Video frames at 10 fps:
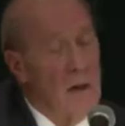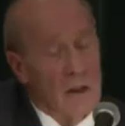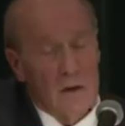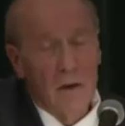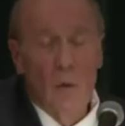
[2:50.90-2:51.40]
are
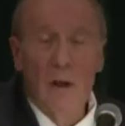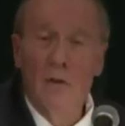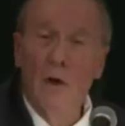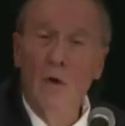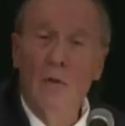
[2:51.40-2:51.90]
not so
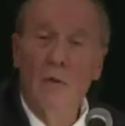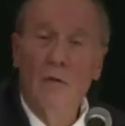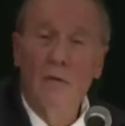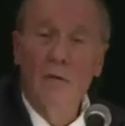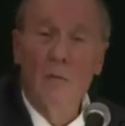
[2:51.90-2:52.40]
well known
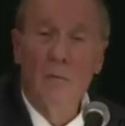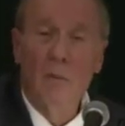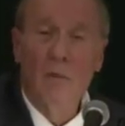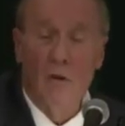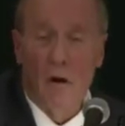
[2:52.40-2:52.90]
from
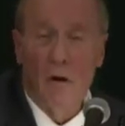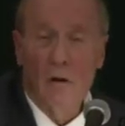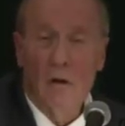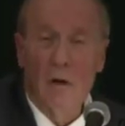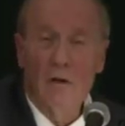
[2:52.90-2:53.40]
the
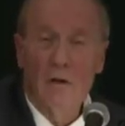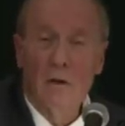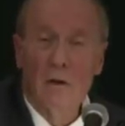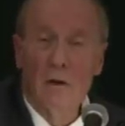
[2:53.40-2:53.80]
Holocaust.